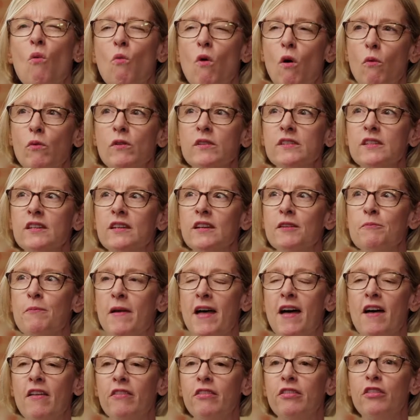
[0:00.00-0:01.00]
what was it
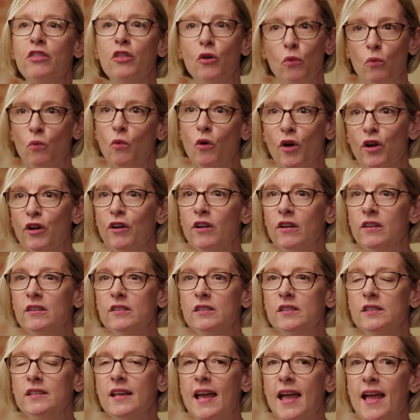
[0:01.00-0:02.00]
about the
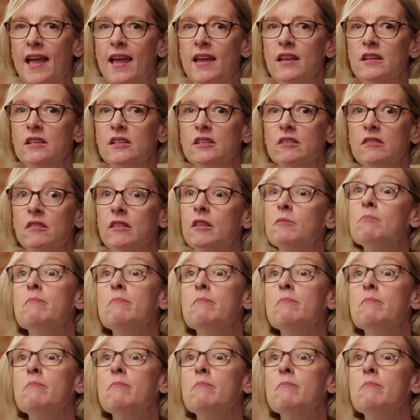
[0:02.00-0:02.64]
words and